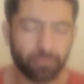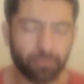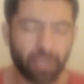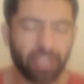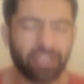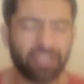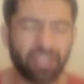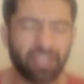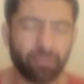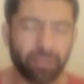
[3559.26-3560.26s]
It's a
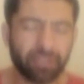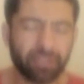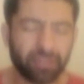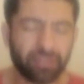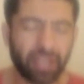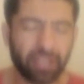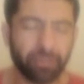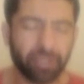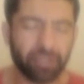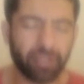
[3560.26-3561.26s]
little bit,
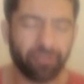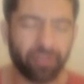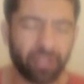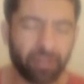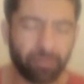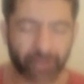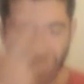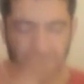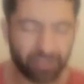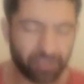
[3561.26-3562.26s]
tiny bit. I feel it in my
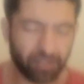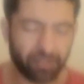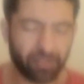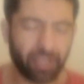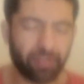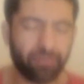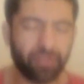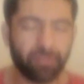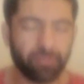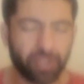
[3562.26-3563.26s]
face and
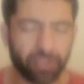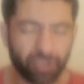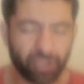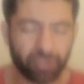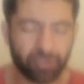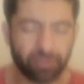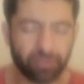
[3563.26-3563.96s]
diaphragm and chest.